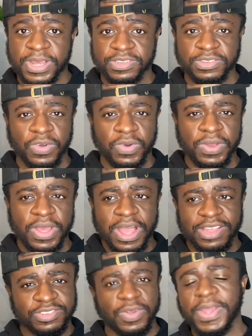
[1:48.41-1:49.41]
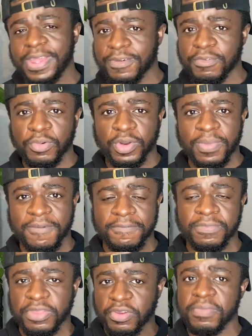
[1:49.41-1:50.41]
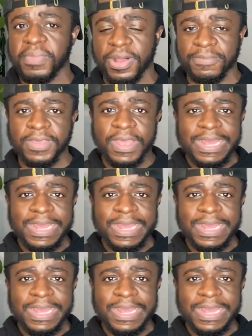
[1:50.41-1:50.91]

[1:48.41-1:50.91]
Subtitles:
I saw hair growing on my 3rd month.